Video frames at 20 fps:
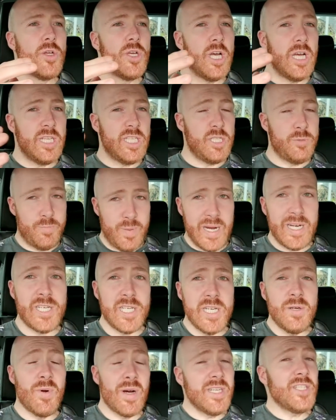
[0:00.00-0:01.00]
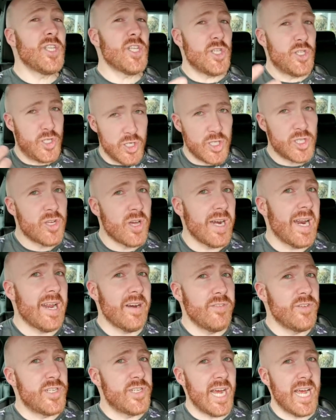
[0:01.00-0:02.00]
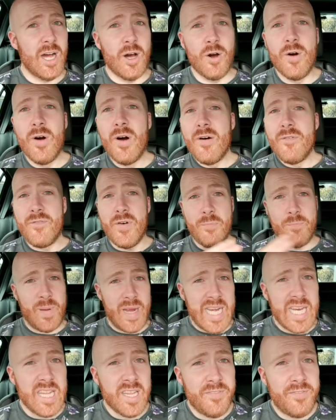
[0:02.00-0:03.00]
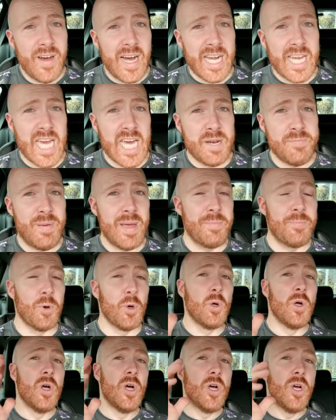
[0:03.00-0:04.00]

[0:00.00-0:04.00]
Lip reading: especially ones that just got out of jail for beating the fuck out of people,